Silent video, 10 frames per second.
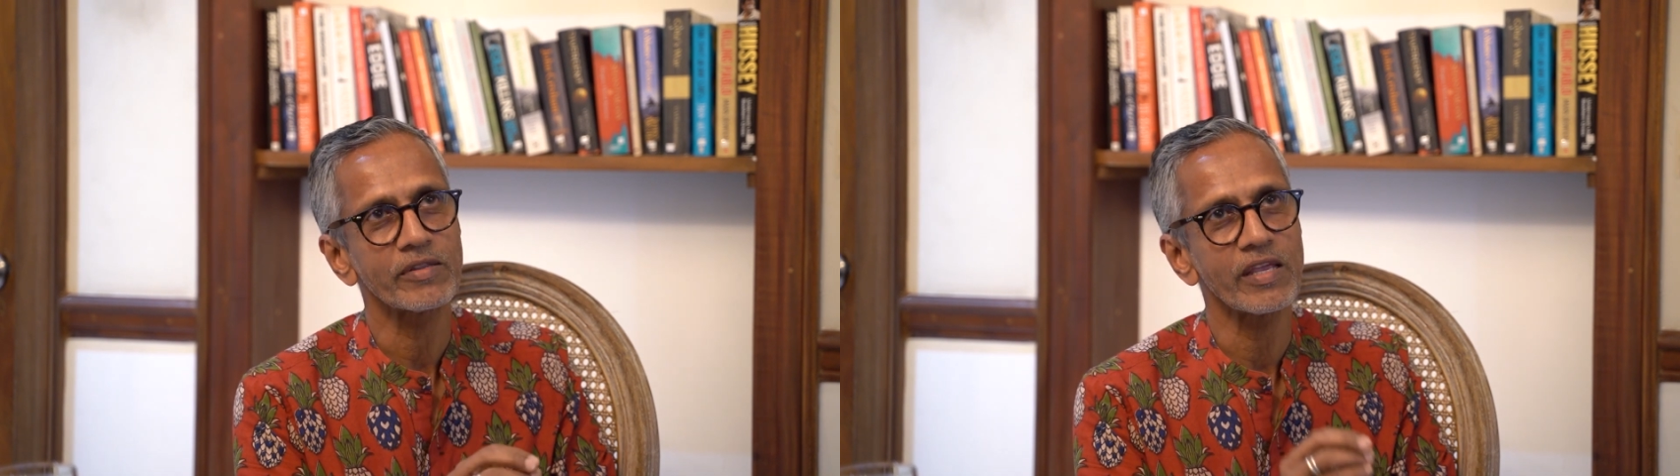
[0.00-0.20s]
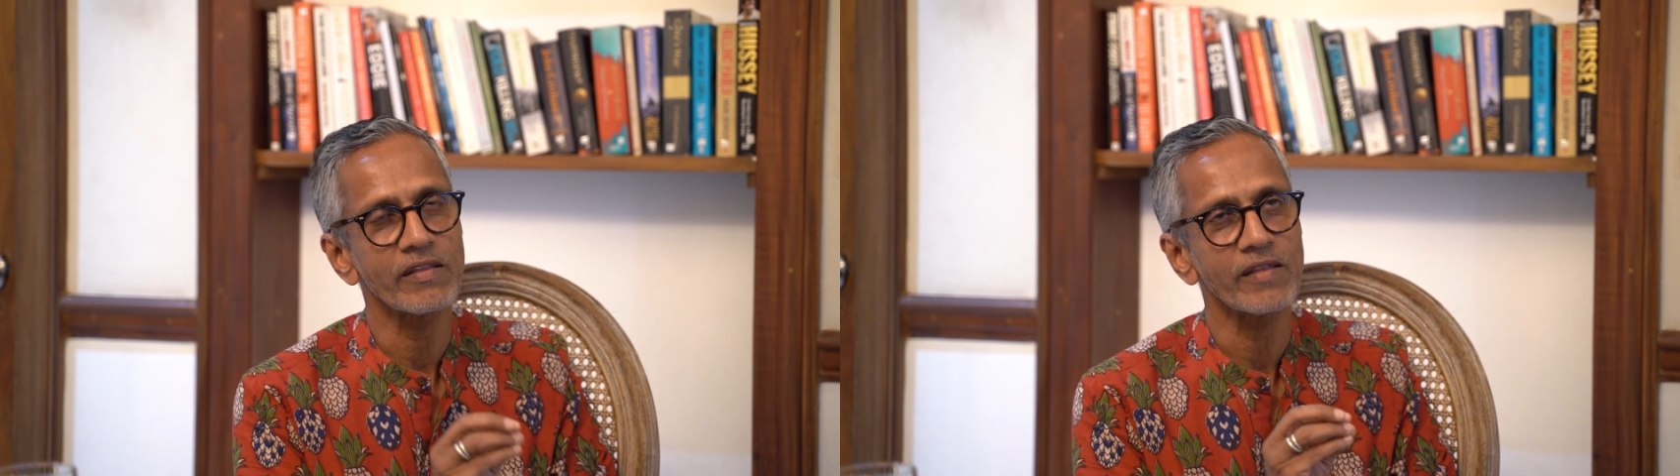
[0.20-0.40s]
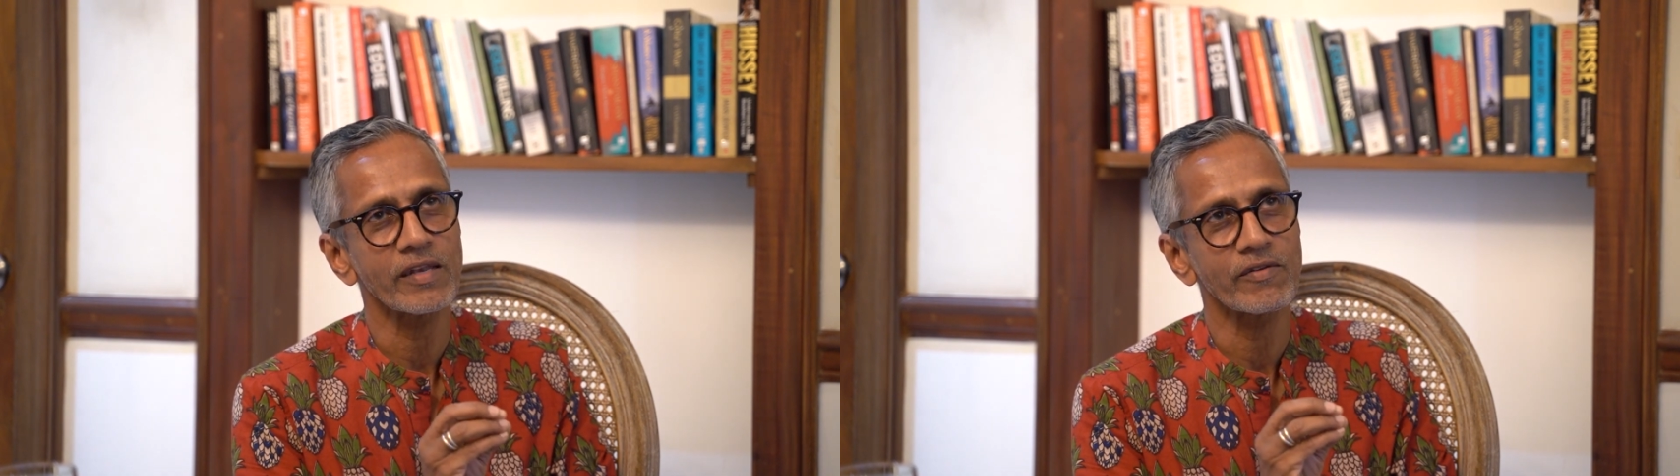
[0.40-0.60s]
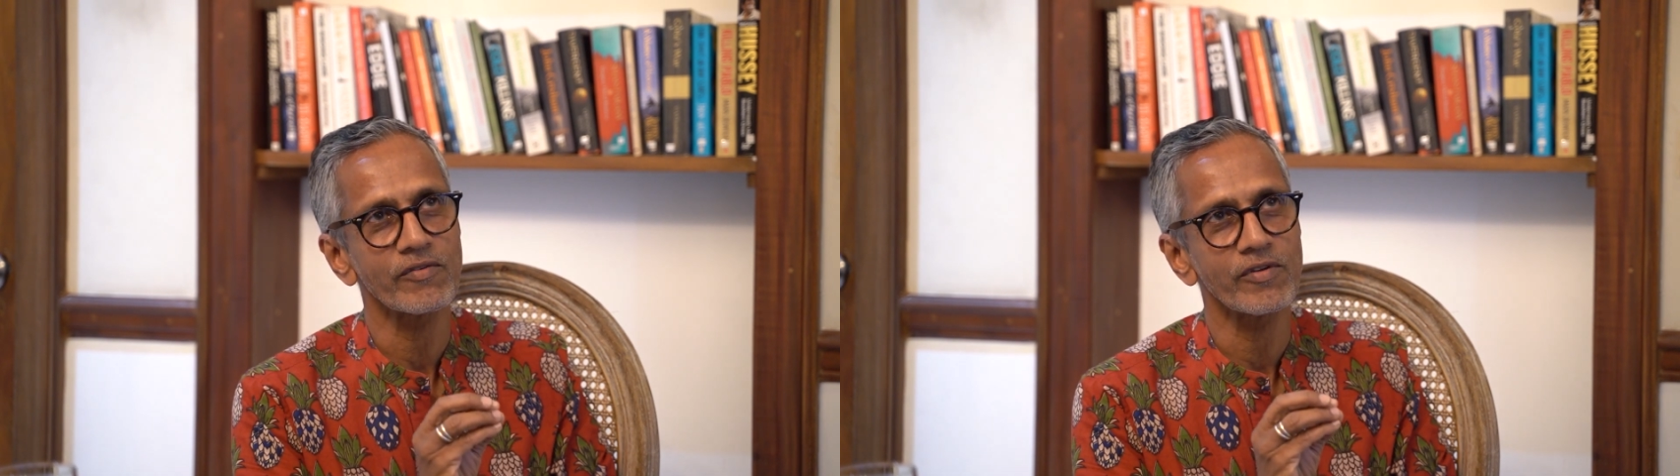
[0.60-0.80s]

think that